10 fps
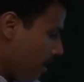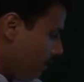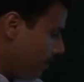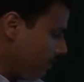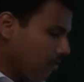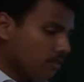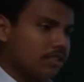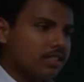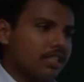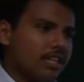When we know
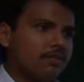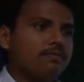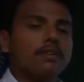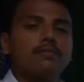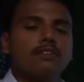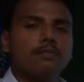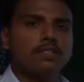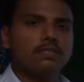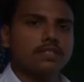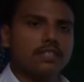the stage of performance
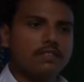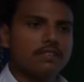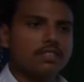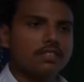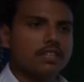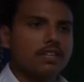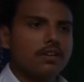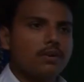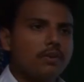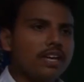of a service,
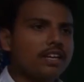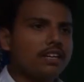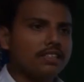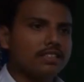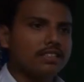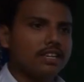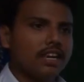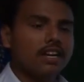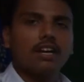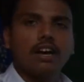we can
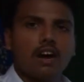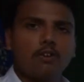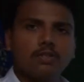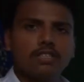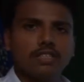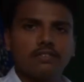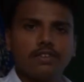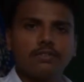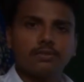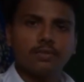ascertain how much
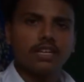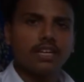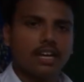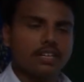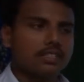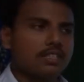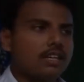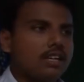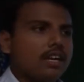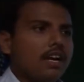revenue to be recognized.
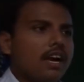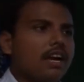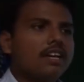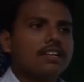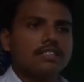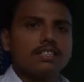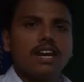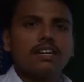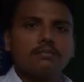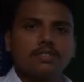Here, the
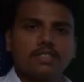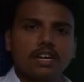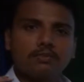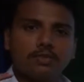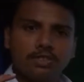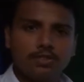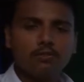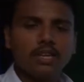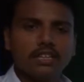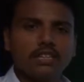standard prescribes two
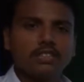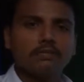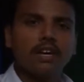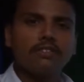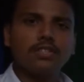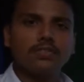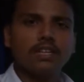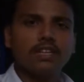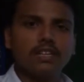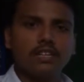methods by which we
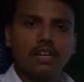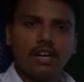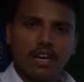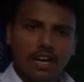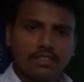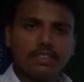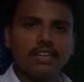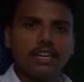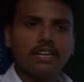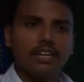can
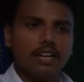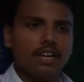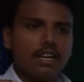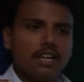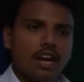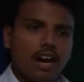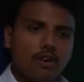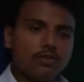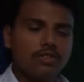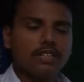ascertain
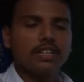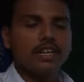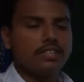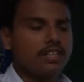how to recognize